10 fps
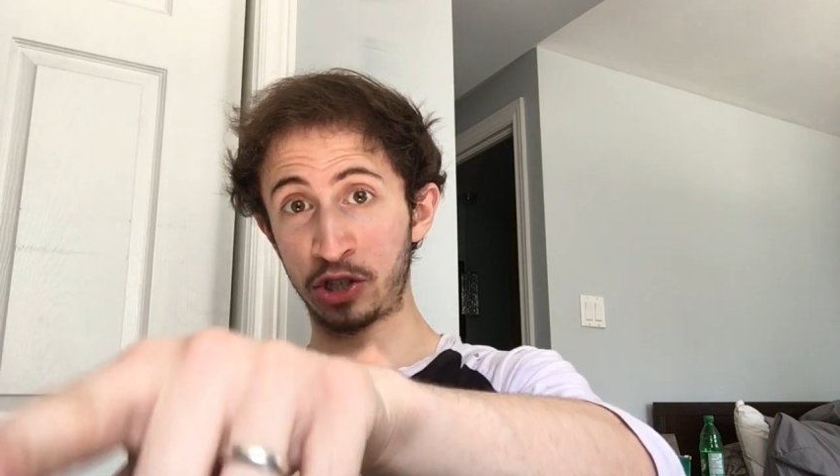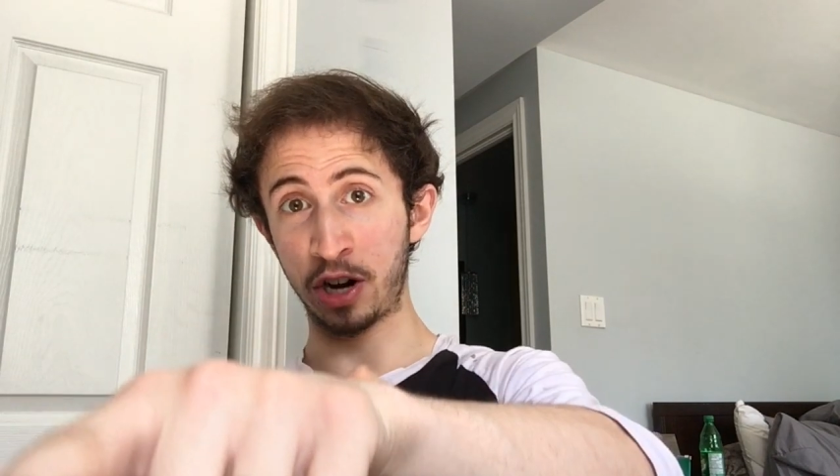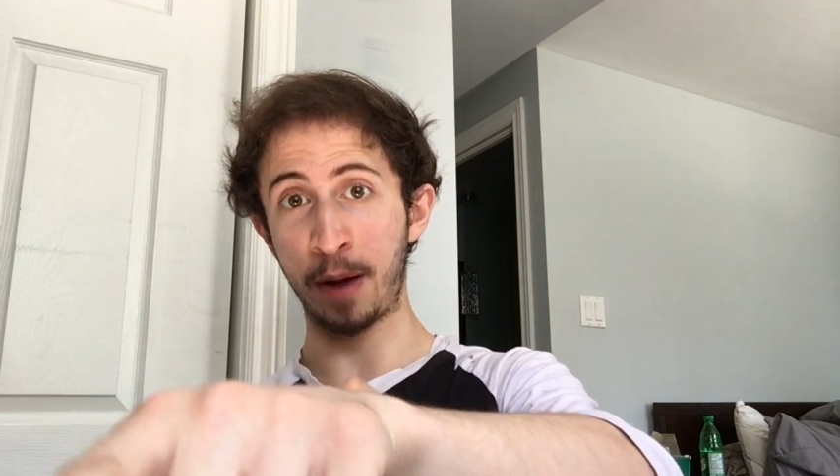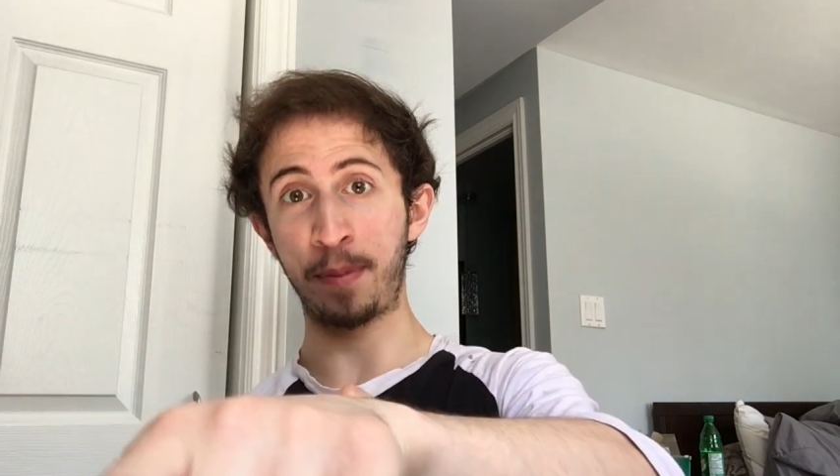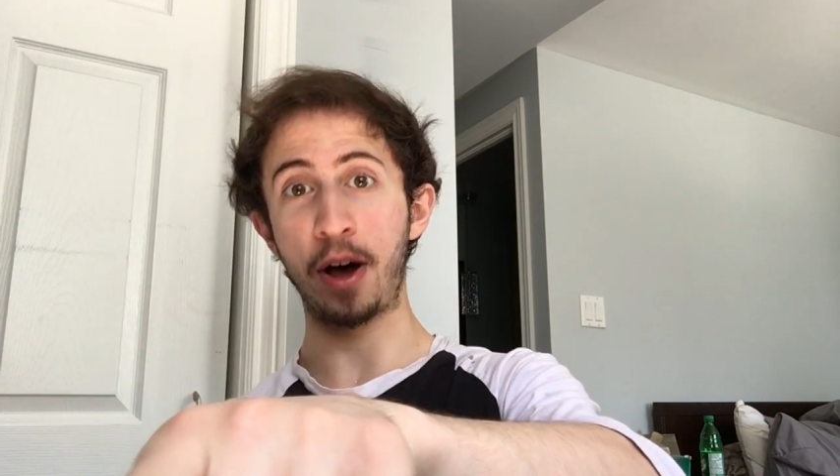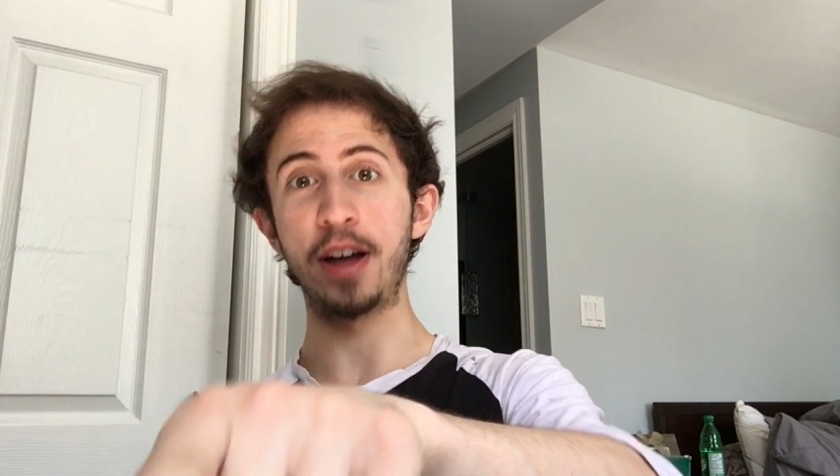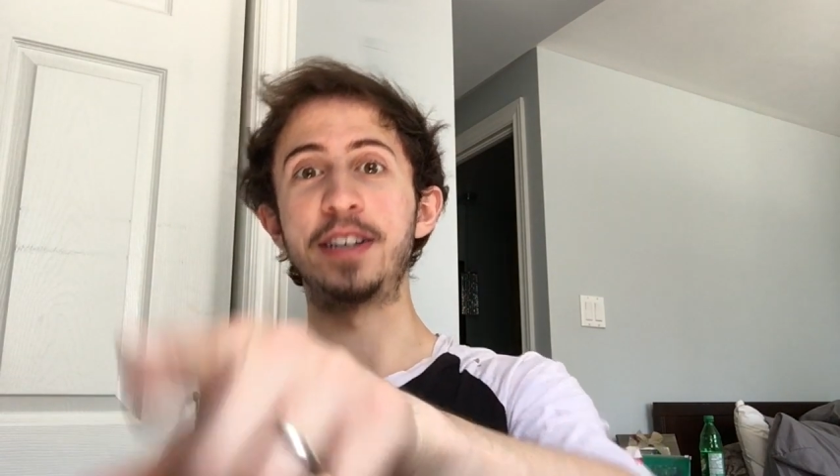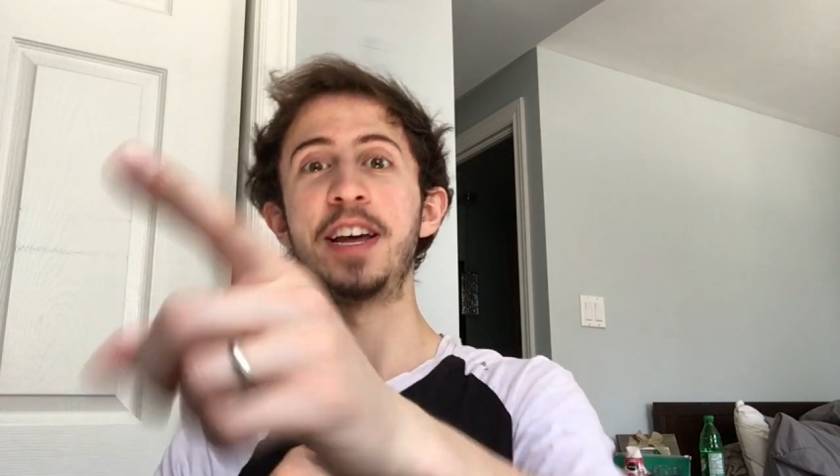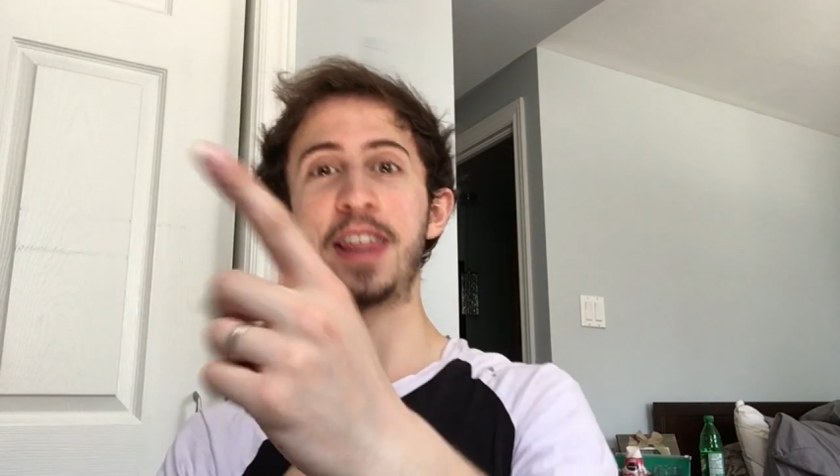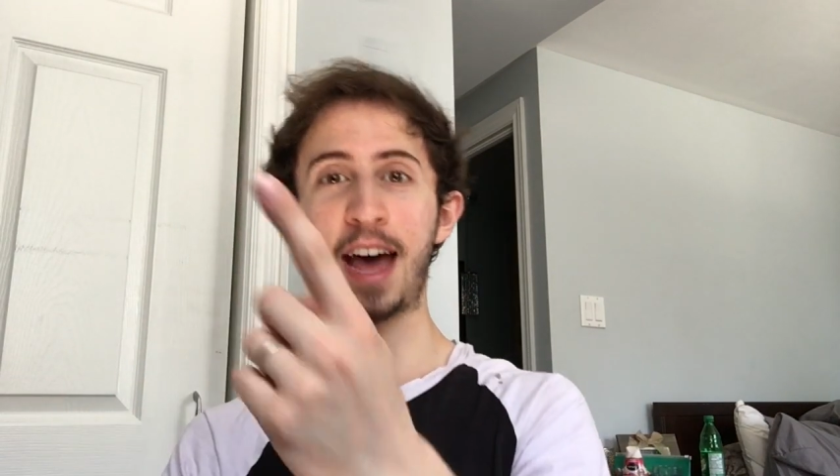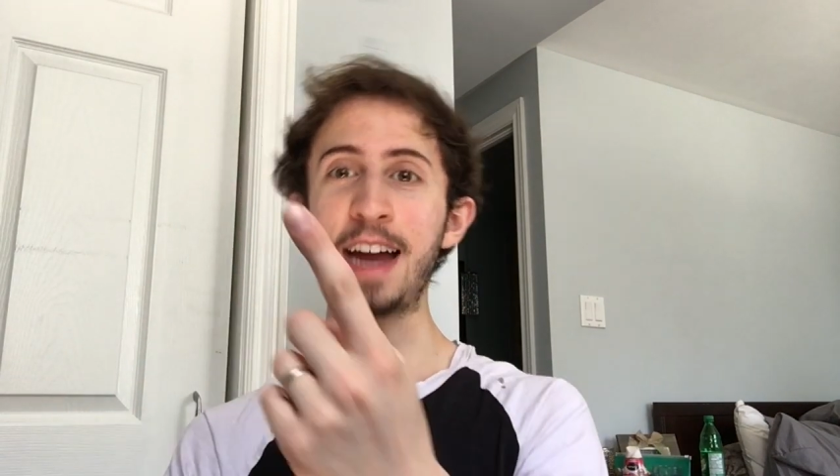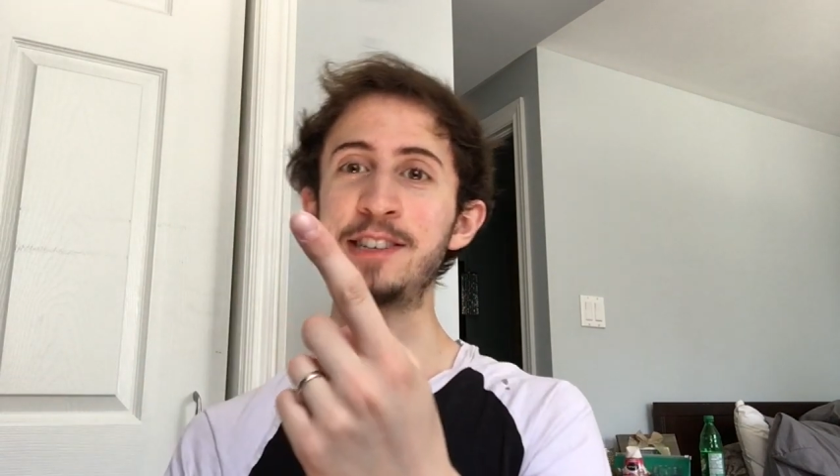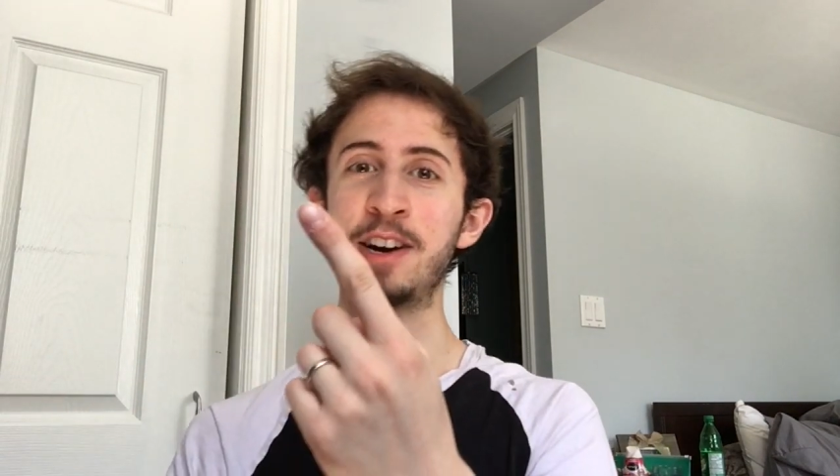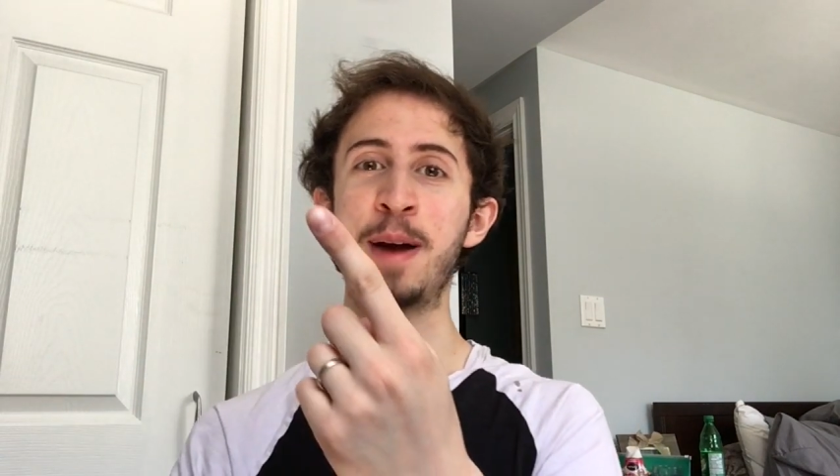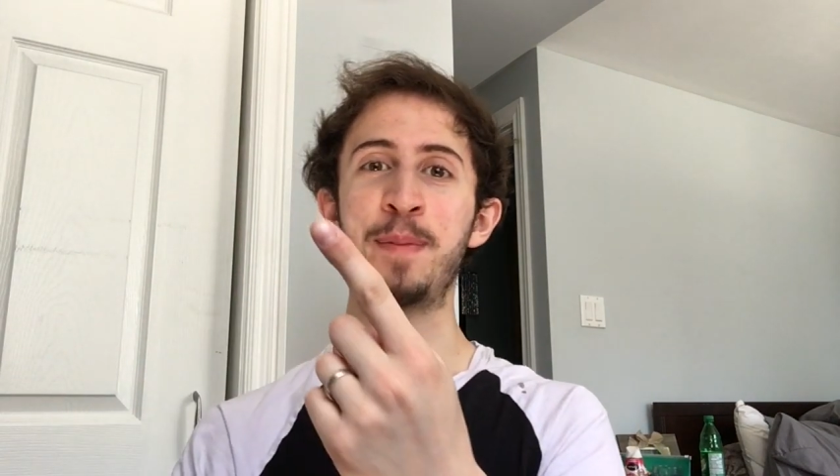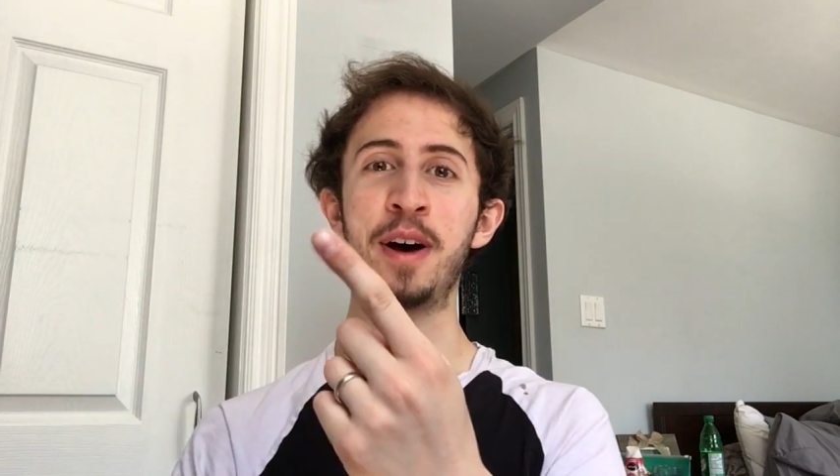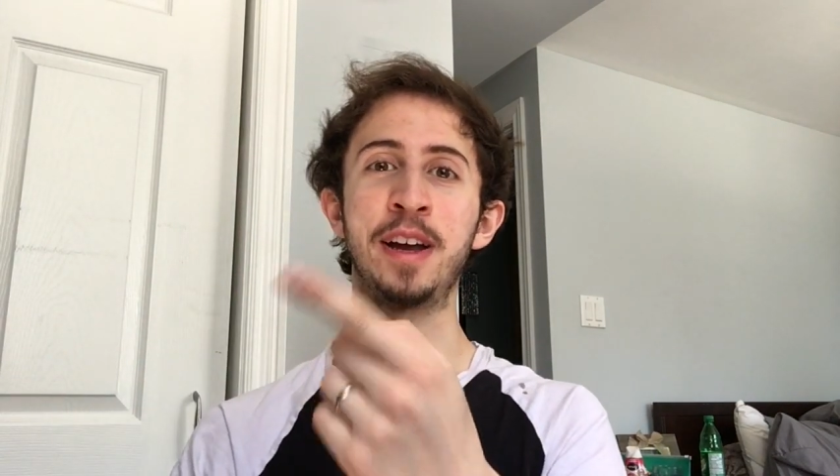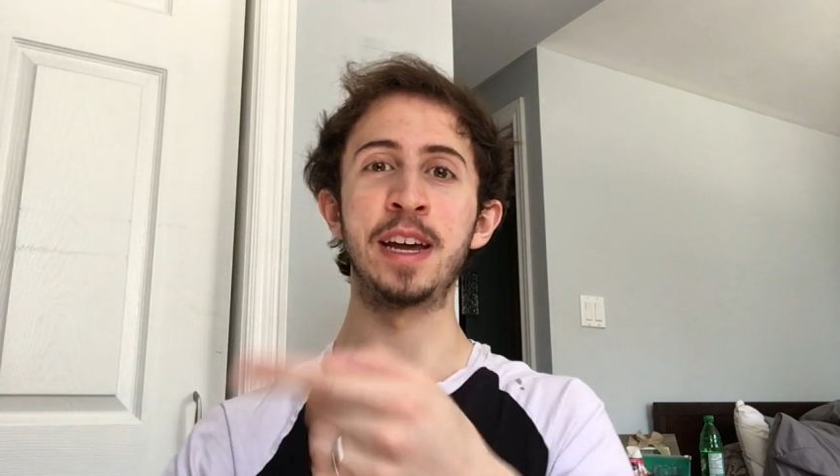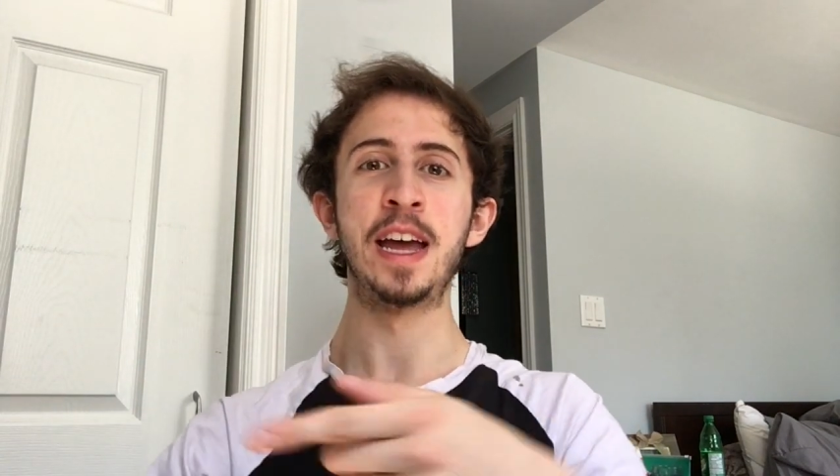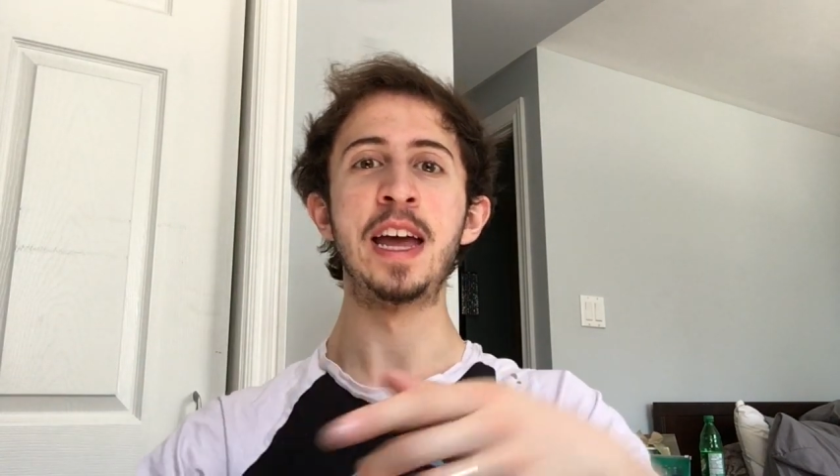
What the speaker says: tripod to that tripod